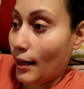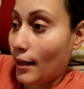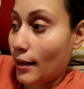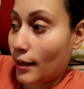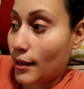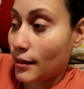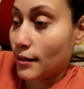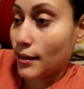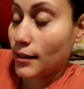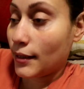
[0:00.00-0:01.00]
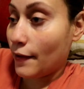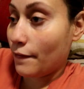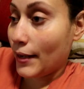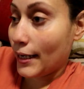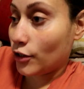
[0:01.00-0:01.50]
that
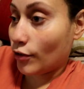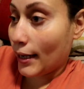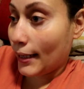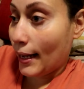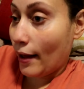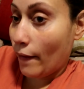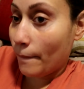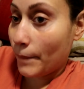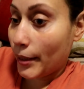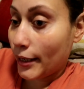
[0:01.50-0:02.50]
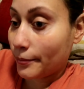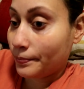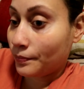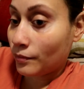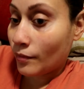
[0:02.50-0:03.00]
consistent phase right now, but
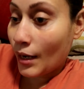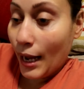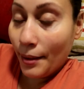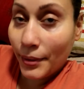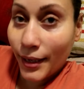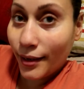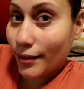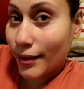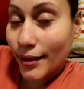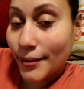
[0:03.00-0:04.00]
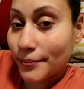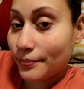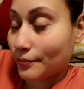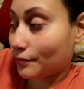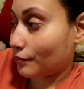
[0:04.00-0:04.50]
I'm getting there.
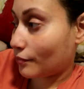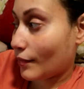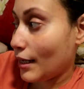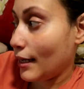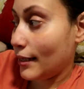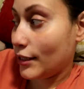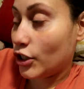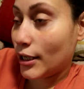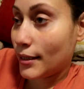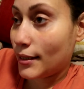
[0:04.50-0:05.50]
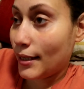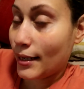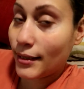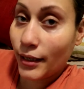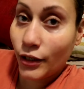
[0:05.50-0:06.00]
It just
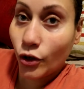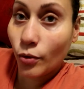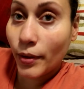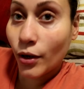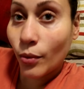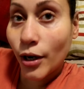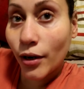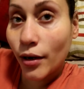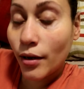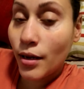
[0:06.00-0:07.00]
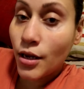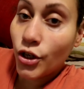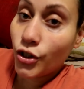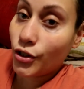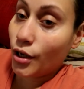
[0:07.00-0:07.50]
takes a little bit of work,
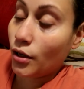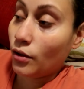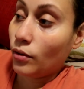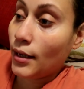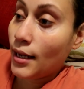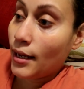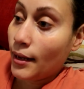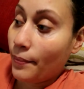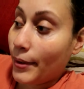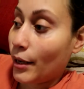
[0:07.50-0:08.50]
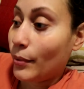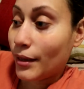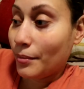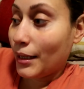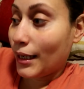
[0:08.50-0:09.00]
so bear
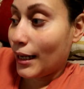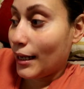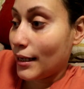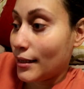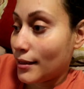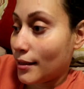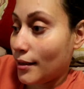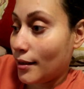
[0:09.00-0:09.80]
with me, guys.